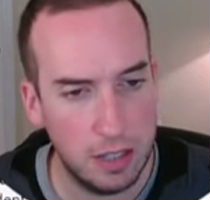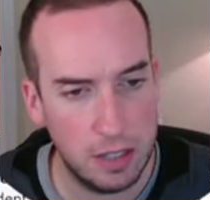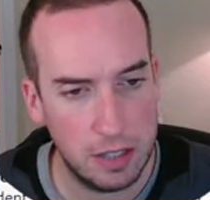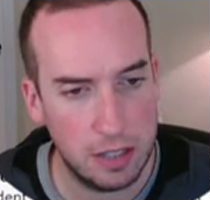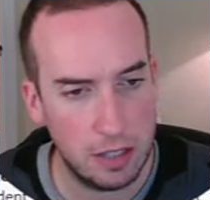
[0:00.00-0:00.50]
and
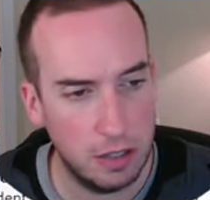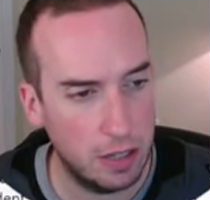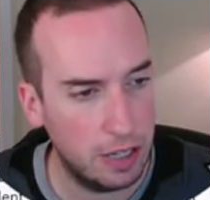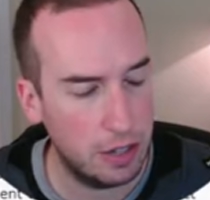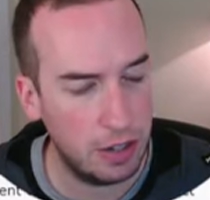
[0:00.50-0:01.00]
let's
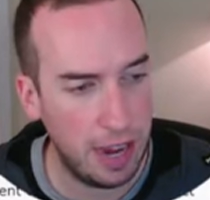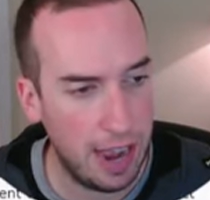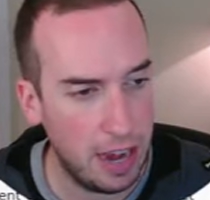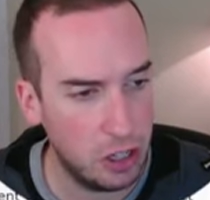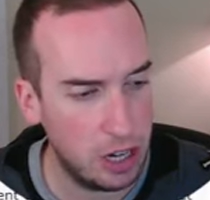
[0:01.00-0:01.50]
look at their
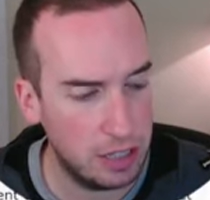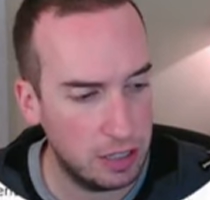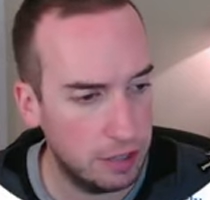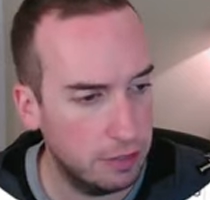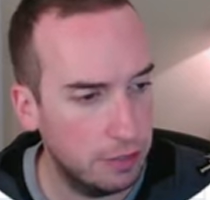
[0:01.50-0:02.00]
cash
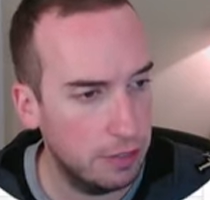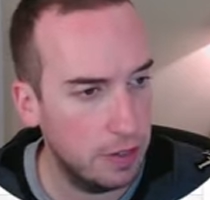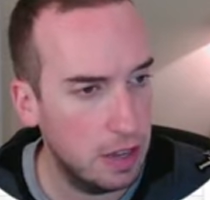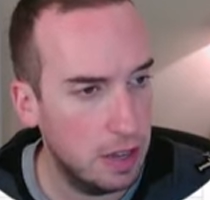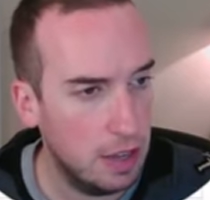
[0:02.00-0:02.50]
as of
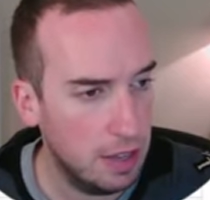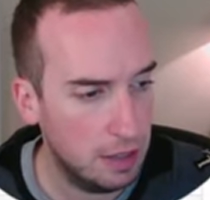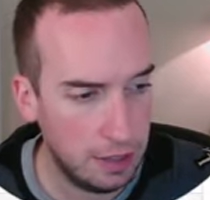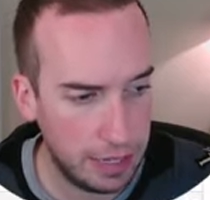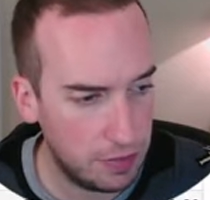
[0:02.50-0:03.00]

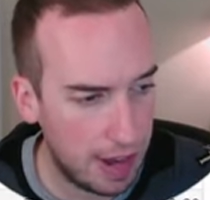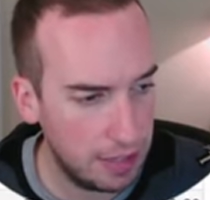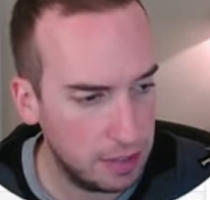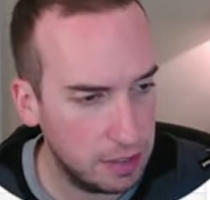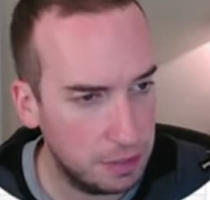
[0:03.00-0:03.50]
latest
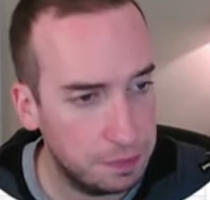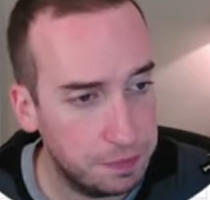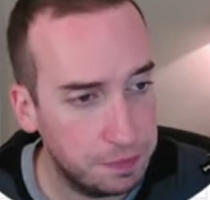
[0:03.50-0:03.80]
filings.